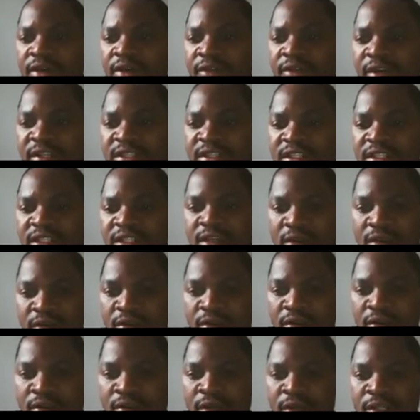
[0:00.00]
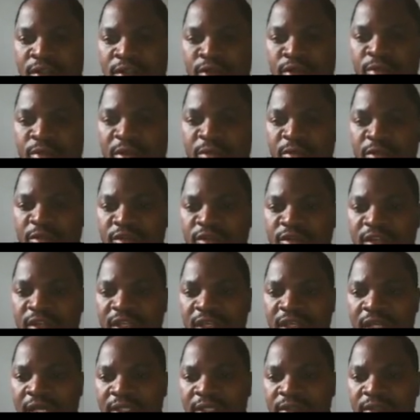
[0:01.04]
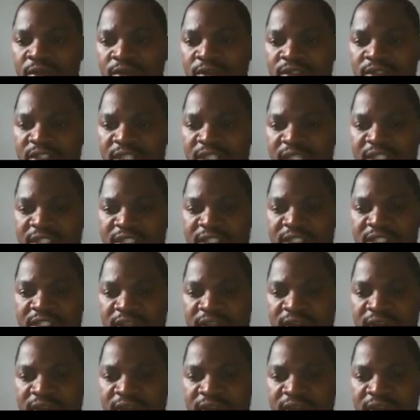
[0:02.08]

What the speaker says: rest, or it could be moving at constant